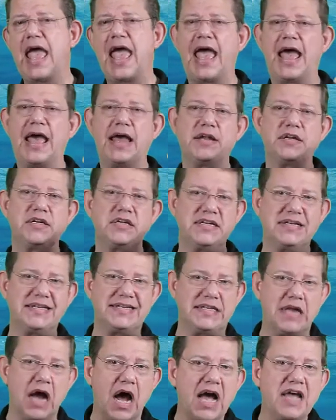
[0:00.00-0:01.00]
And
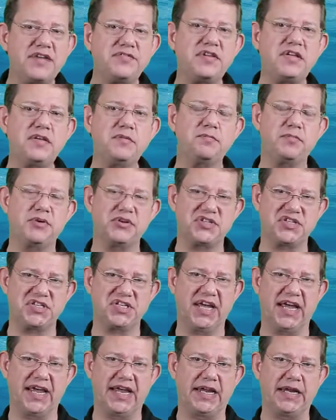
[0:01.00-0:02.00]
diving per
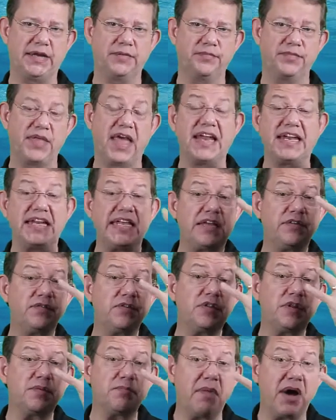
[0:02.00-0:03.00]
se, and
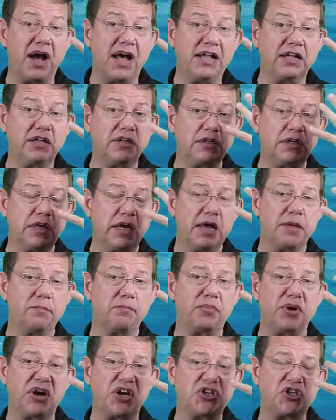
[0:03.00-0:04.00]
even the mild
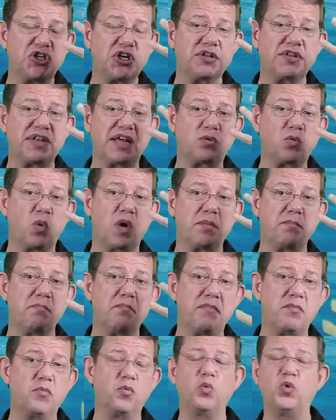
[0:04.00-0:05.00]
pressure that
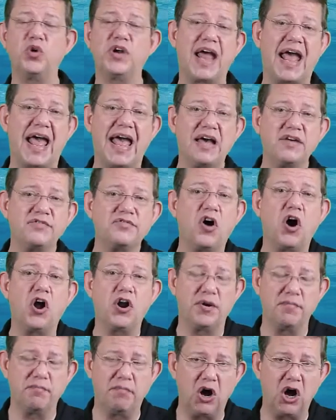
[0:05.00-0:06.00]
one would have
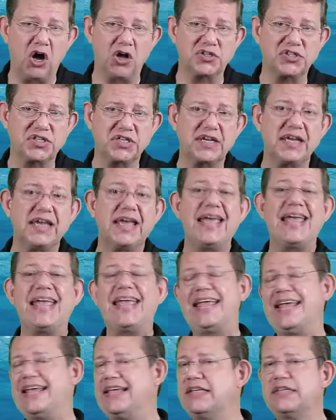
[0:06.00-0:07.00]
on a mask,
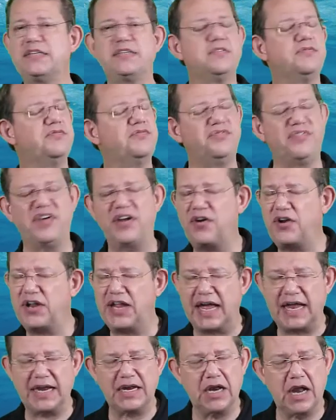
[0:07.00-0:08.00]
is
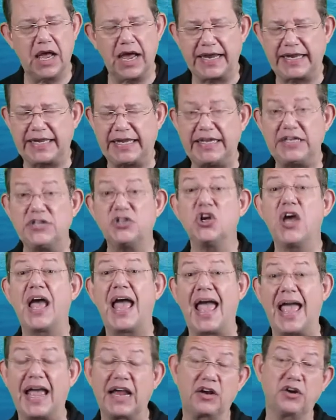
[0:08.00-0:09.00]
very unlikely to
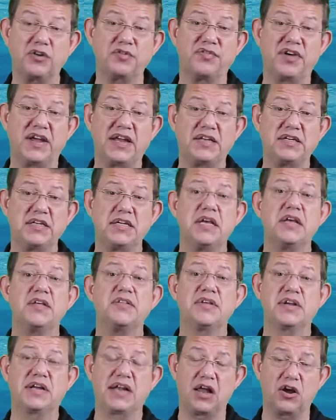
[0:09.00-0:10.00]
aggravate
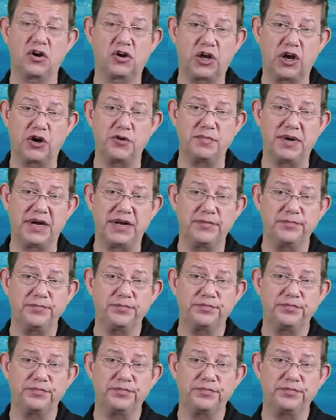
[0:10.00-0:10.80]
the glaucoma.